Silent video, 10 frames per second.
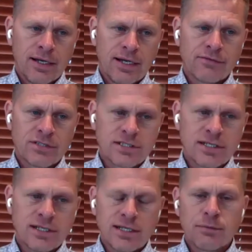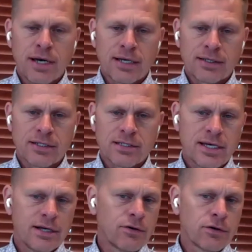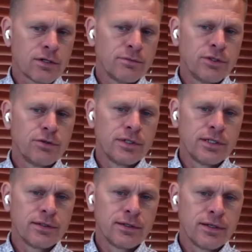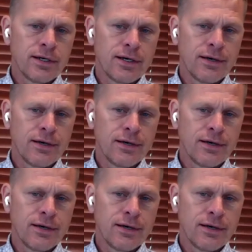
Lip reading: And I've seen the impact that it's had on our community.